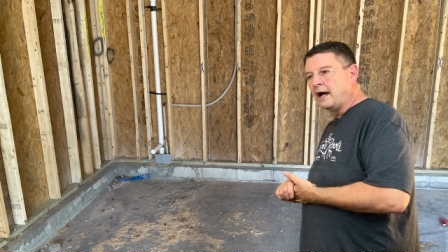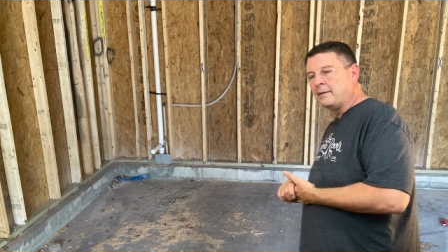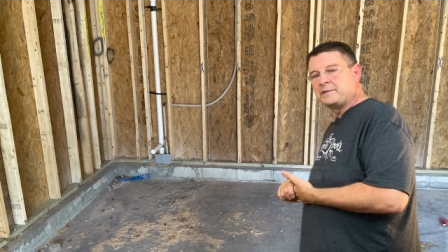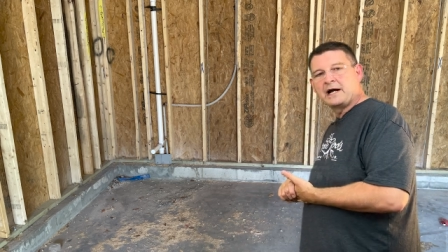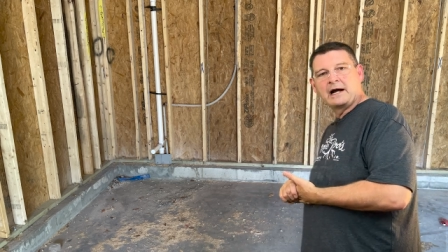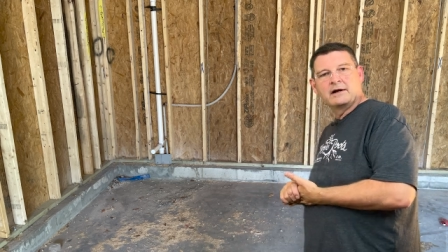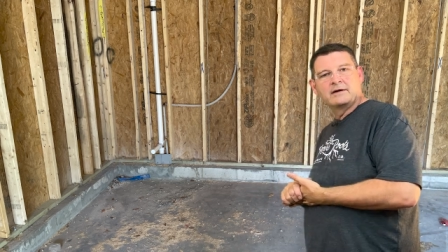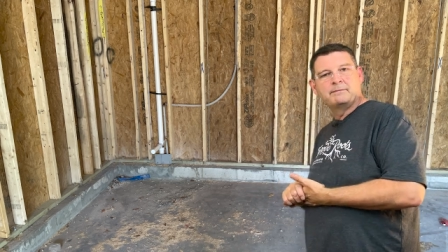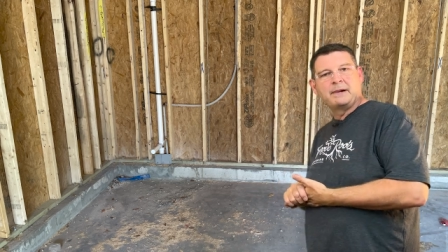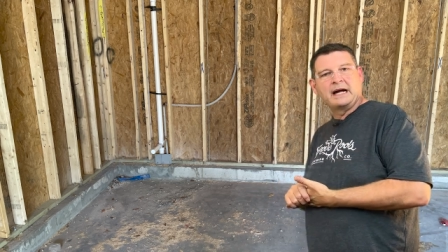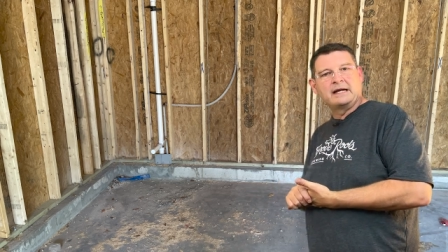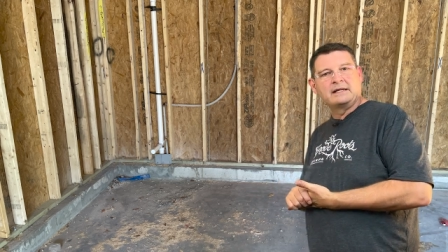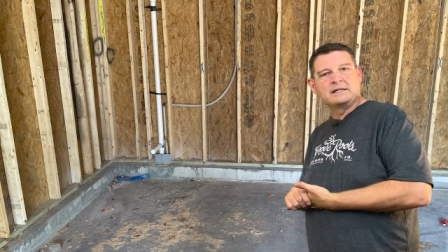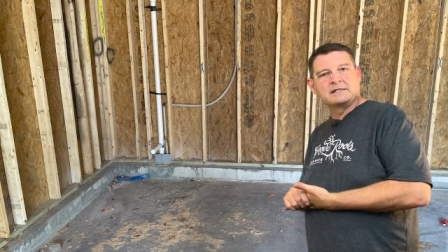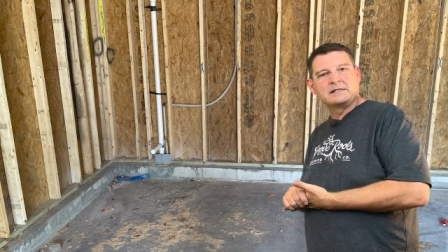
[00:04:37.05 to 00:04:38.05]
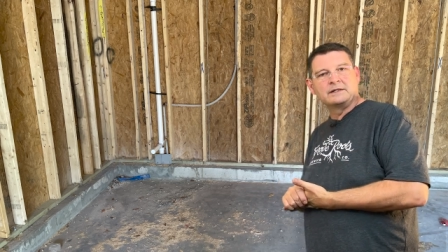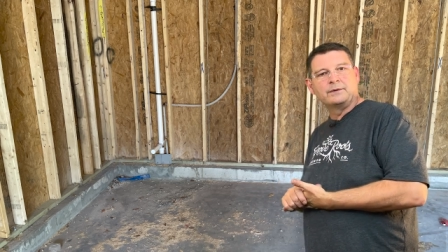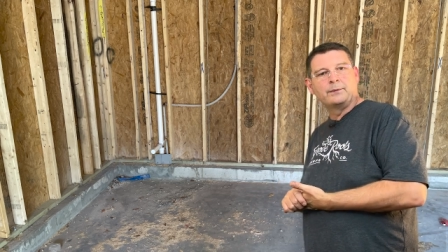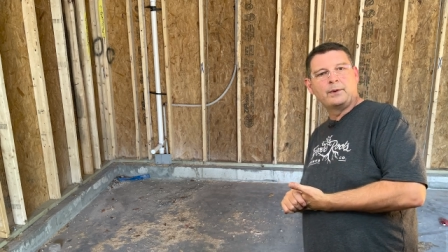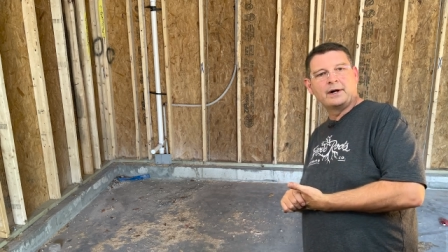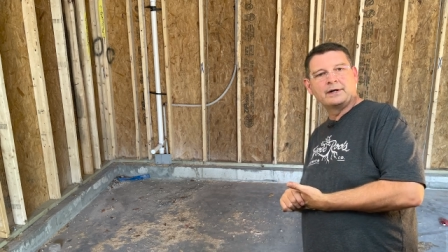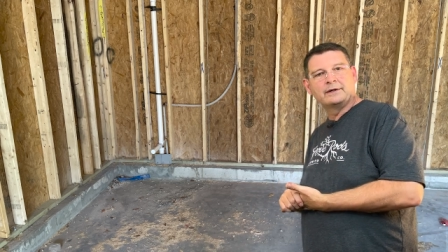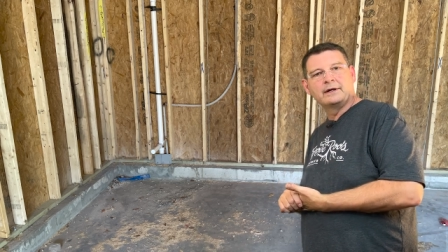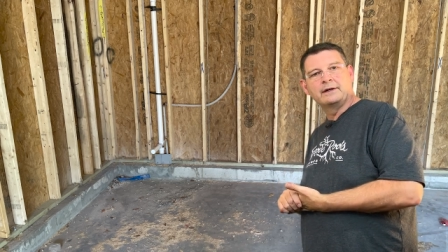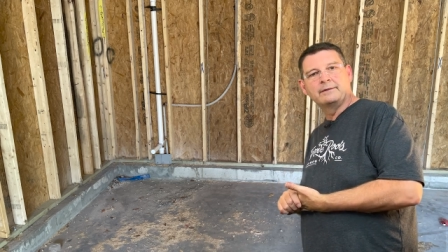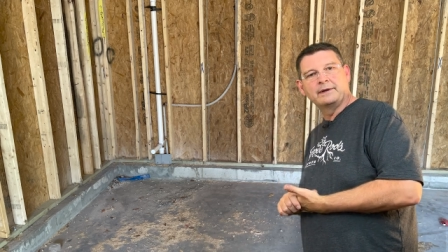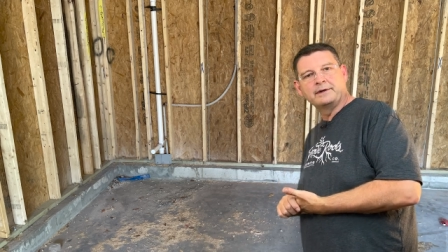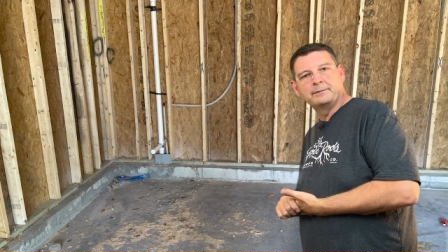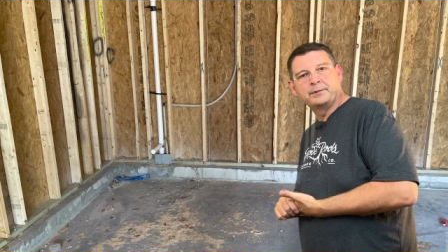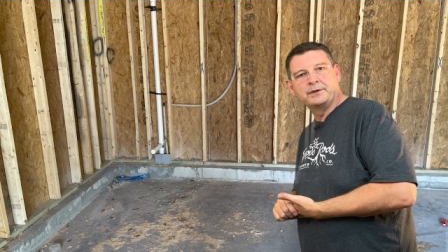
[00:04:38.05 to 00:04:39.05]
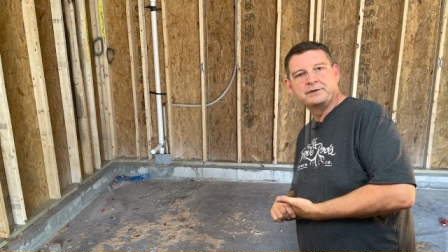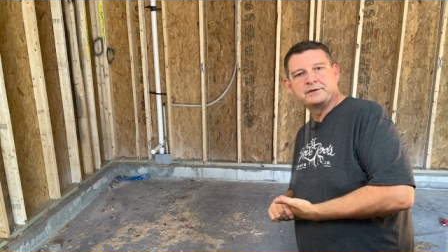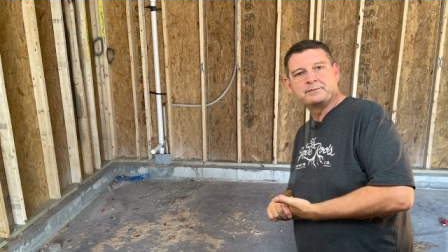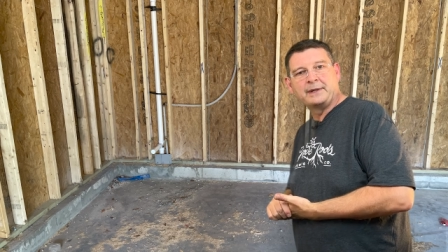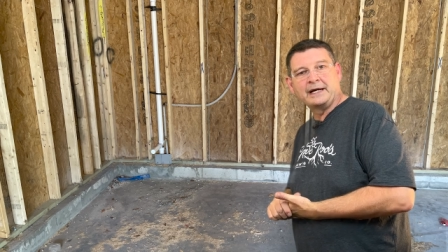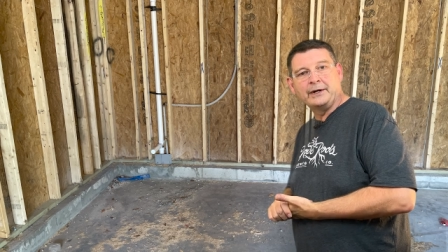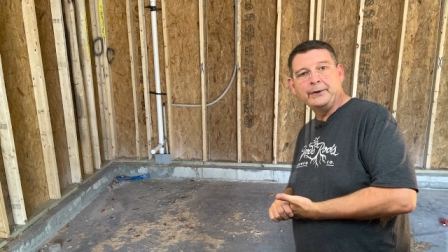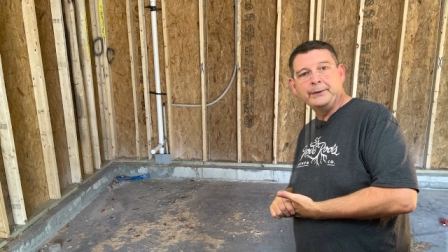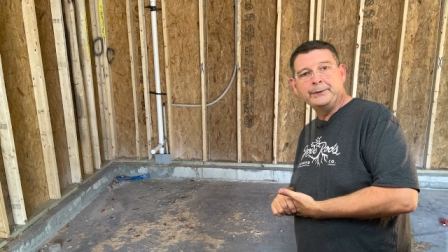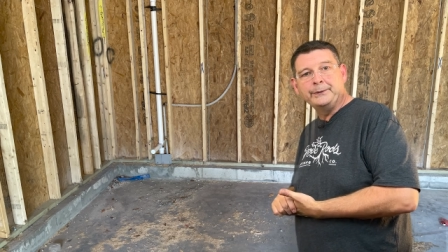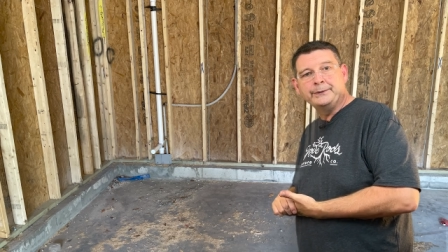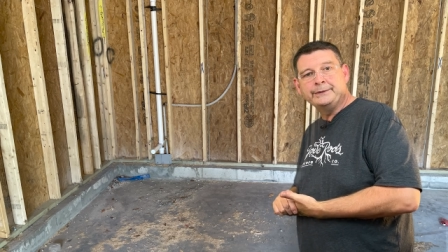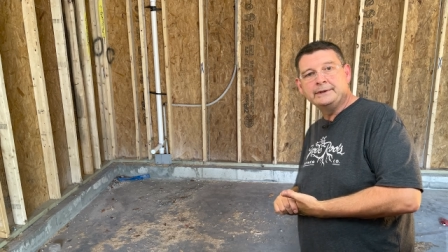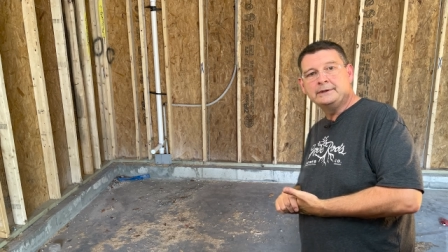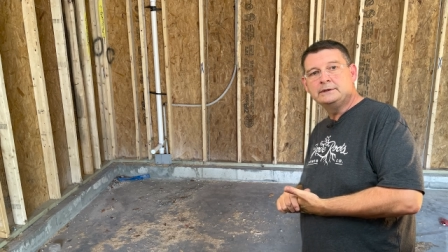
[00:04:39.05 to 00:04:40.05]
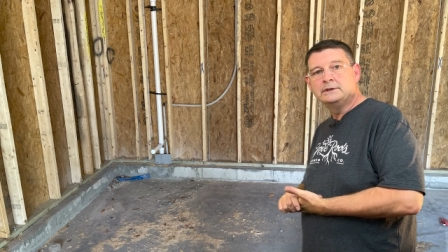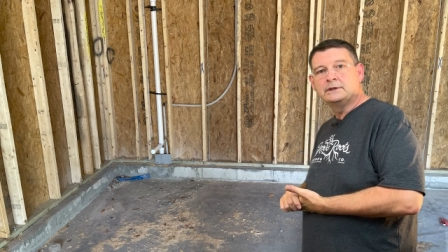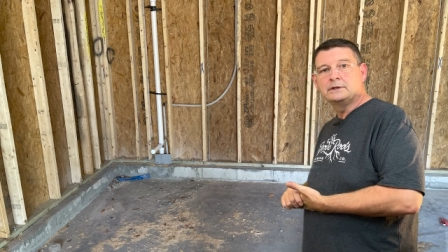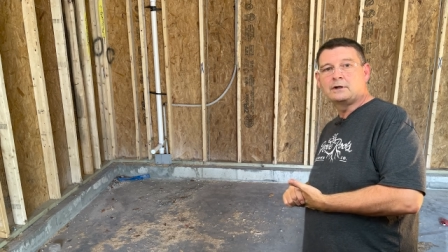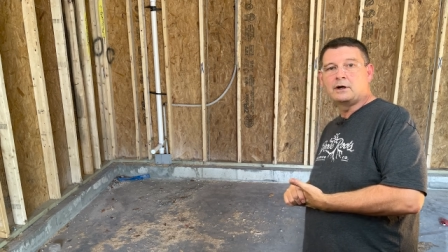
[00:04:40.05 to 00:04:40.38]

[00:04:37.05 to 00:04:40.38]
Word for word: I'm tired of buying distilled water, I'd rather produce my own.